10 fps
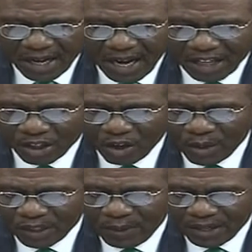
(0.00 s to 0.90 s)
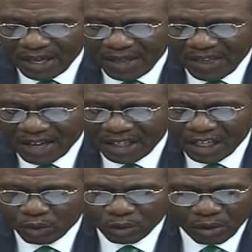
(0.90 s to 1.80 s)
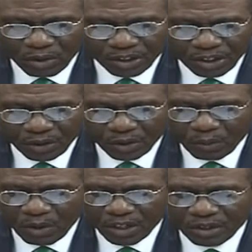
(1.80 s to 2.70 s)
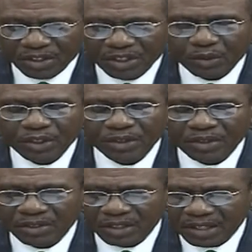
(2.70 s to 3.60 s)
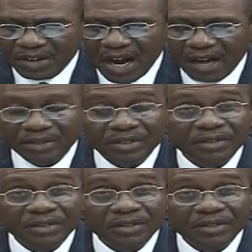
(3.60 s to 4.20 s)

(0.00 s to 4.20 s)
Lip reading: has always maintained that it would continue to monitor situations on the ground